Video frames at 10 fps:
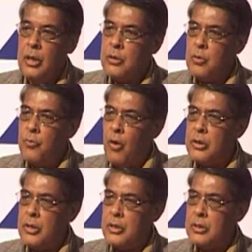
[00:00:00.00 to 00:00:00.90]
So
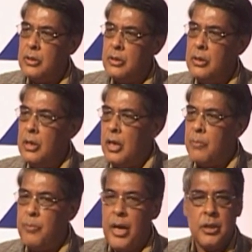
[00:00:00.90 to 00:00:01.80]
what this
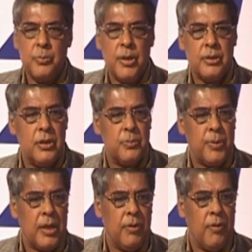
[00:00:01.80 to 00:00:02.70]
love marriage business,
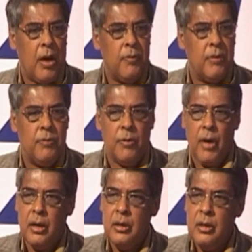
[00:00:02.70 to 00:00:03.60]
prem vivaha,
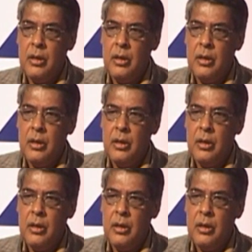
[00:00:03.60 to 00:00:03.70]
prem